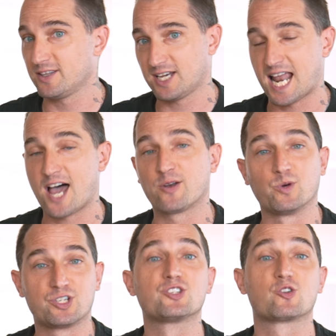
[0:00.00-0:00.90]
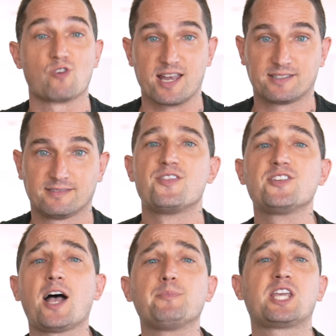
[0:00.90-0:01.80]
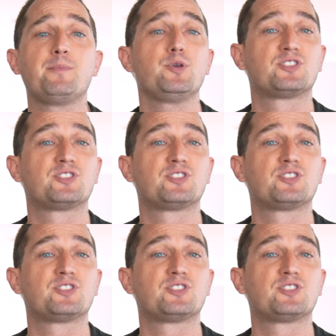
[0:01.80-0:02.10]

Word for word: in the cloud, which is great. This helps keep you